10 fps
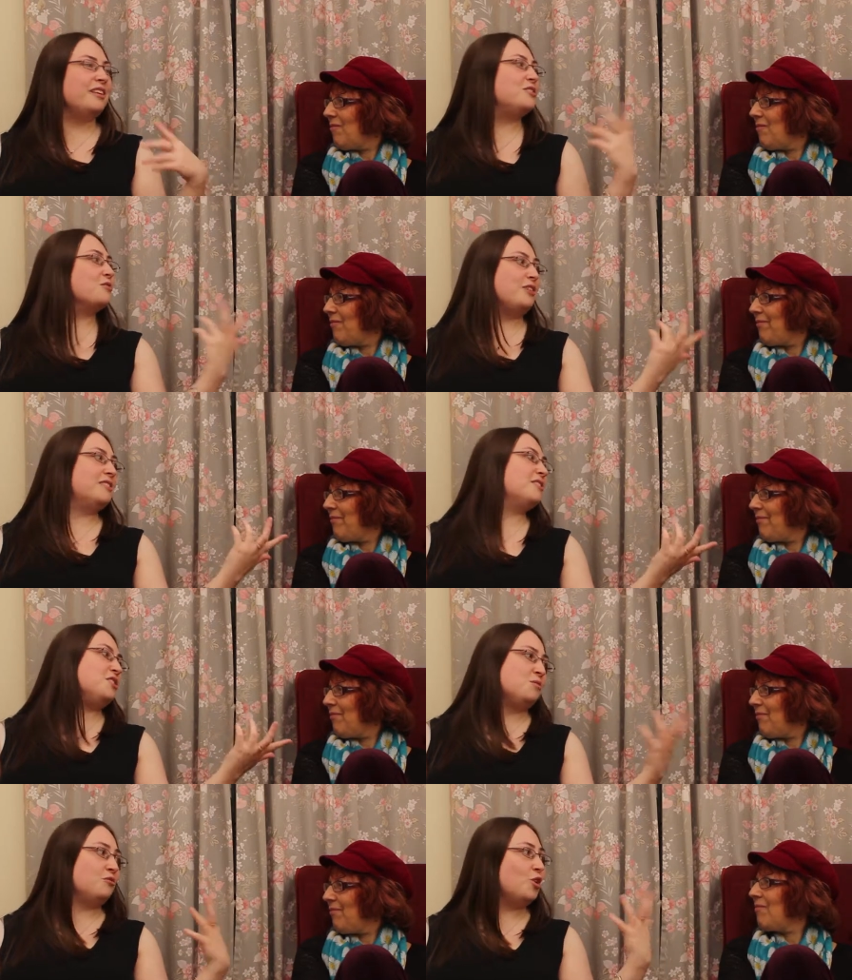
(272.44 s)
Speaker 1: things the Greeks
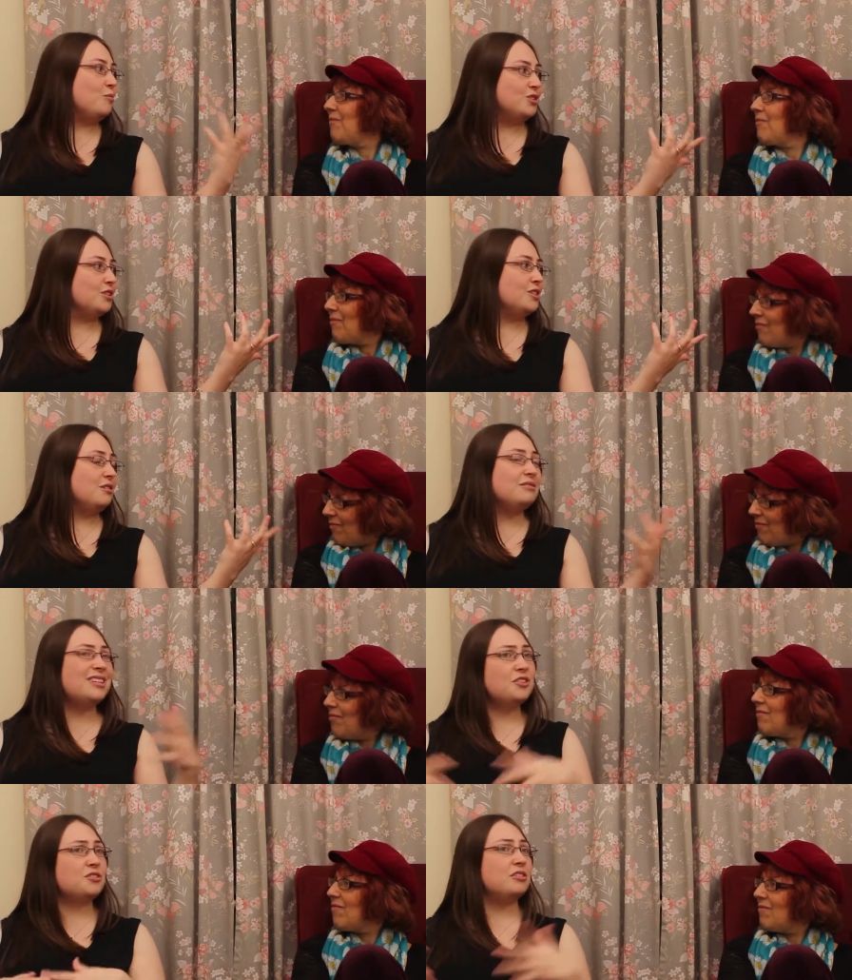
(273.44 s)
could do and the Romans could do
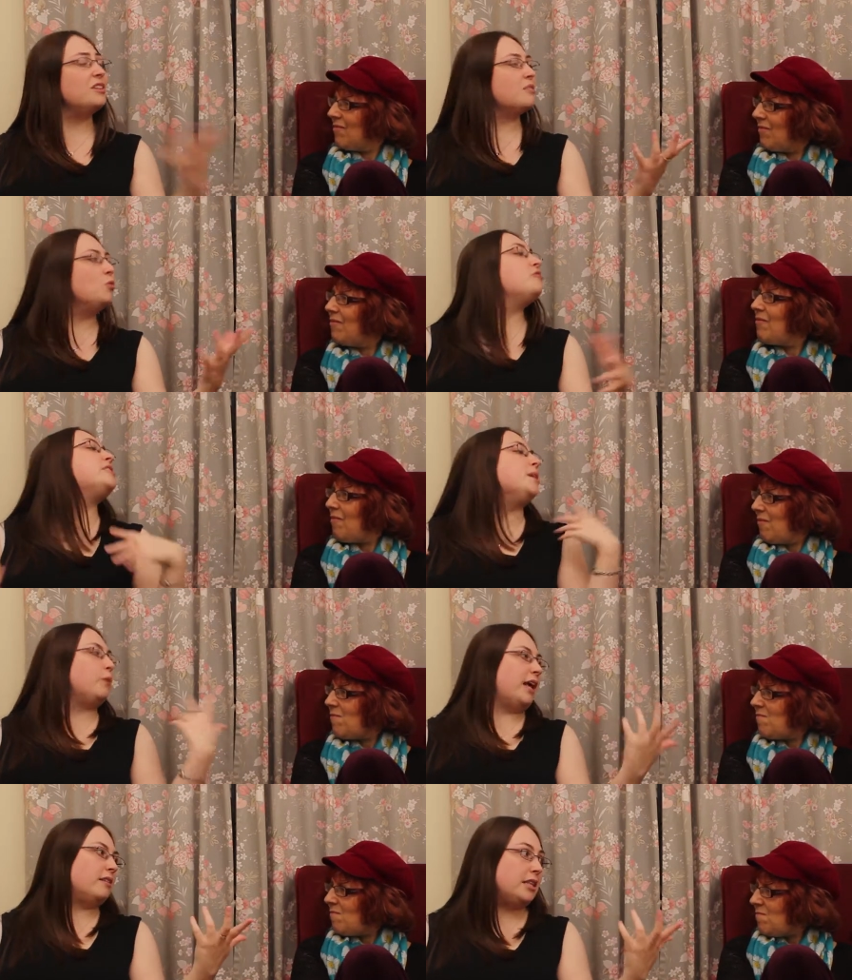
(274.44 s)
centuries. I mean,
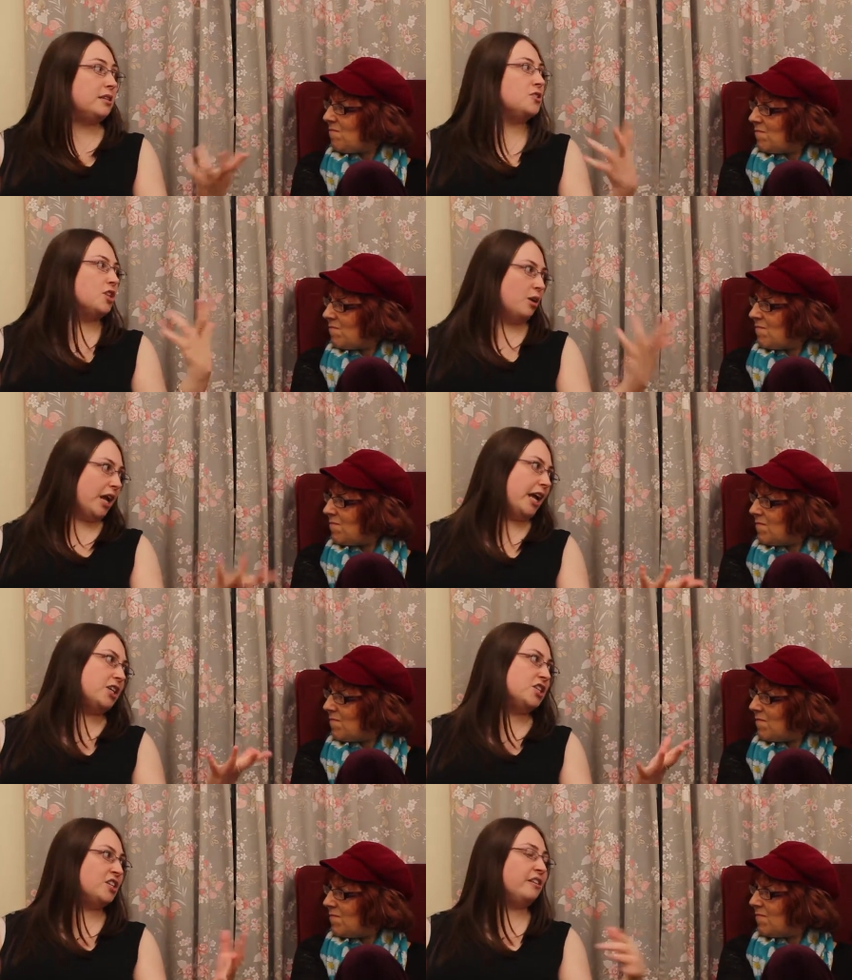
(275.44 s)
obviously we had things like
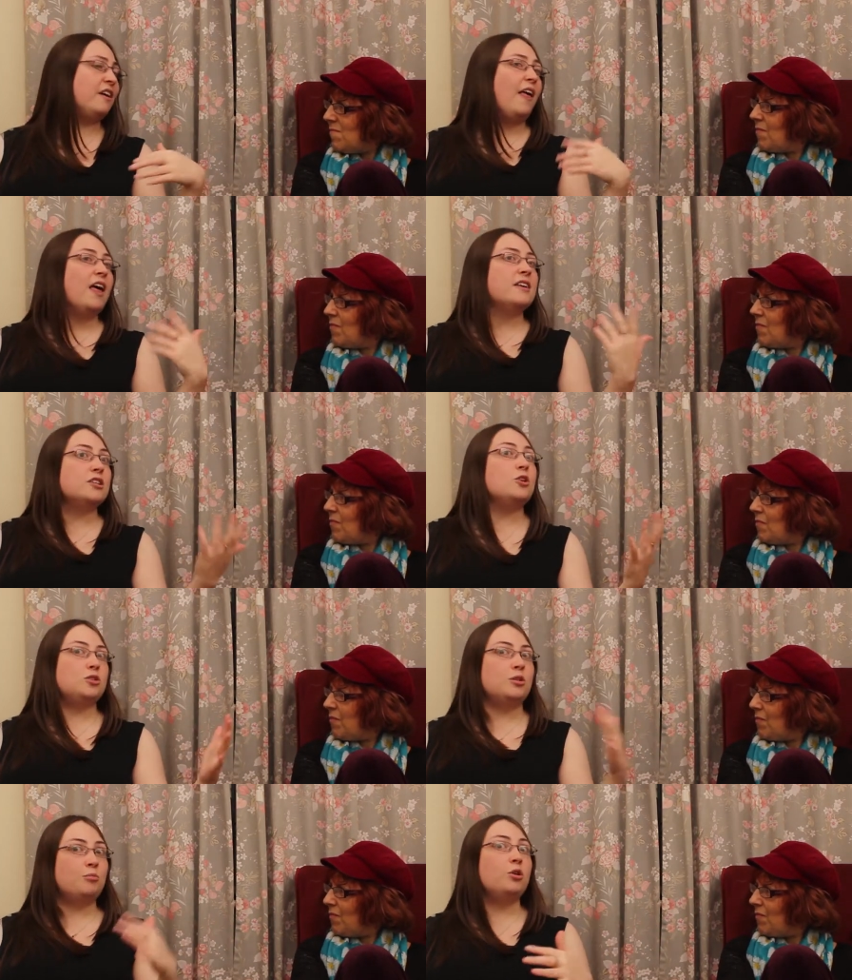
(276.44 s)
Stonehenge, and so
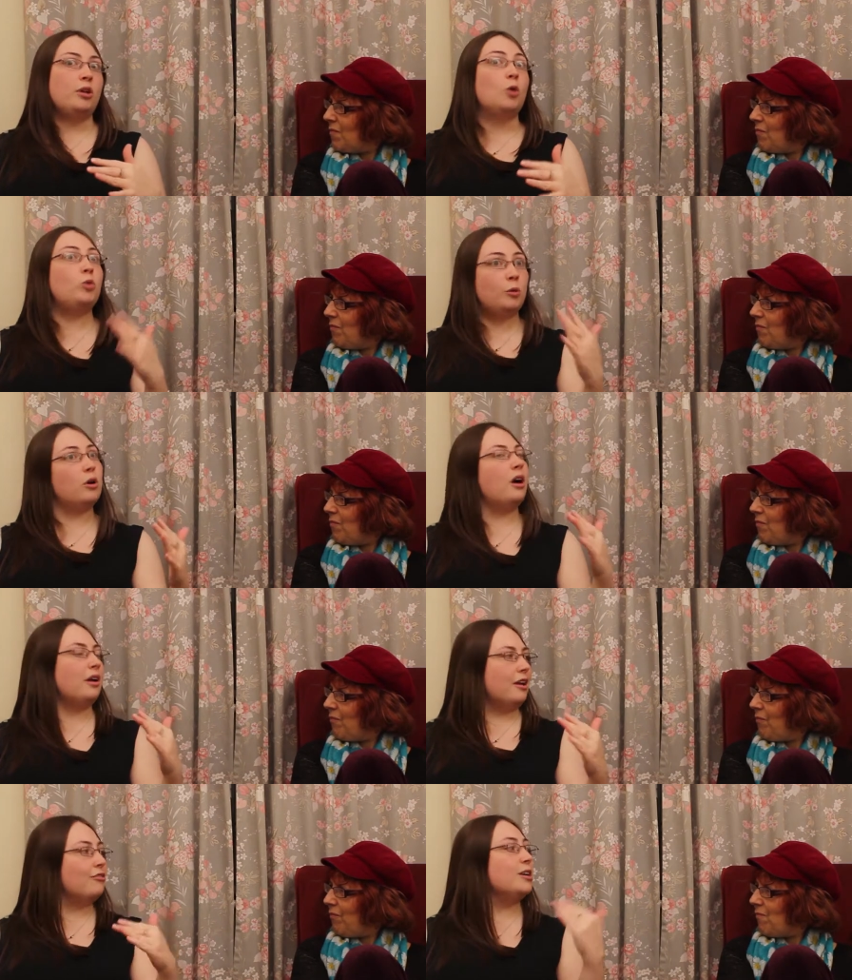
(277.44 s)
to a point, you know, we
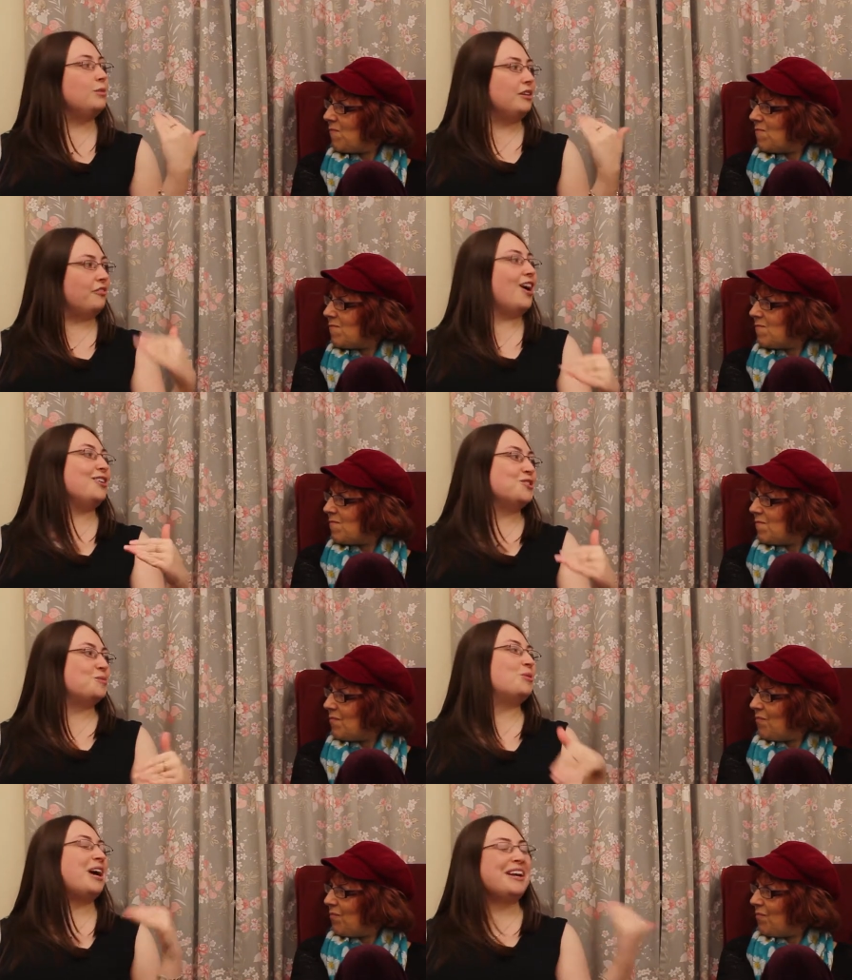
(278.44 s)
were incredibly
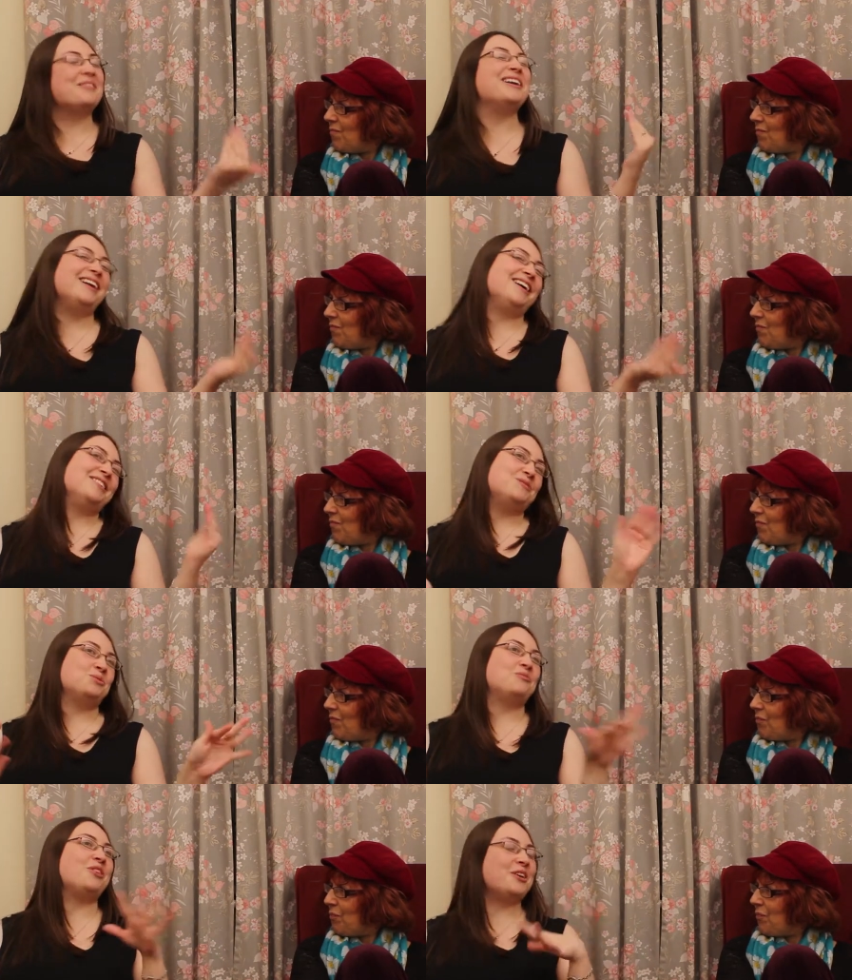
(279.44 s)
advanced. But I quite like
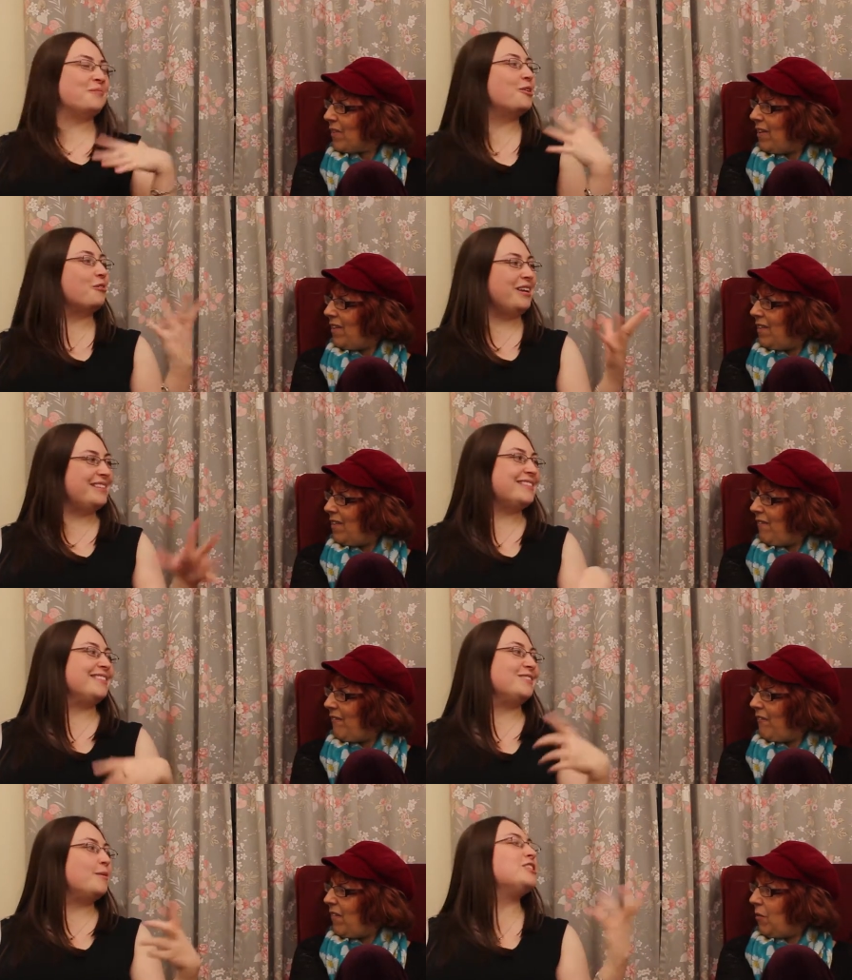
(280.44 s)
sort of the, the
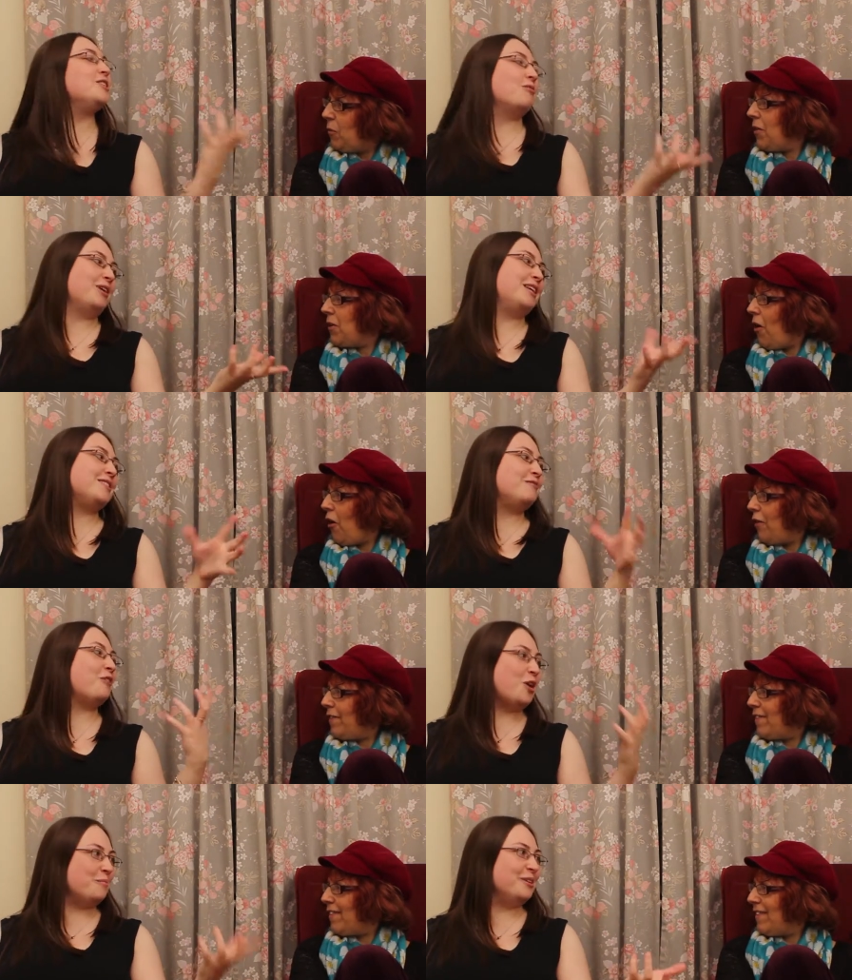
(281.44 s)
Greeks and especially All
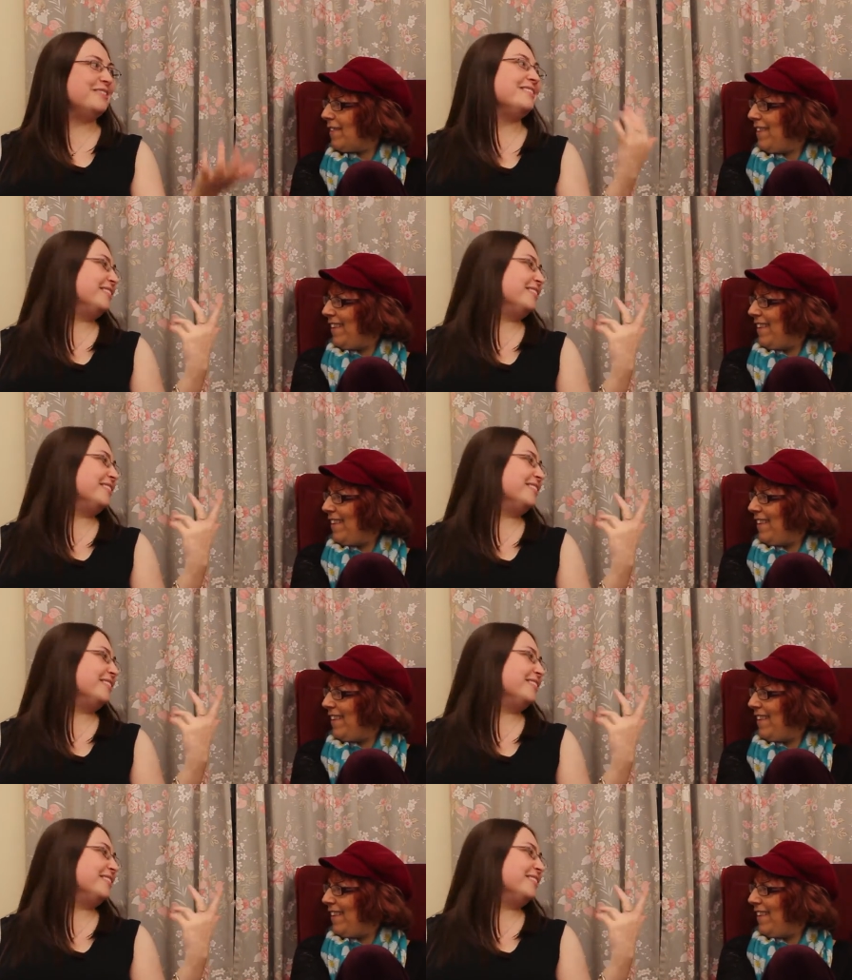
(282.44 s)
the, Greeks, the Romans,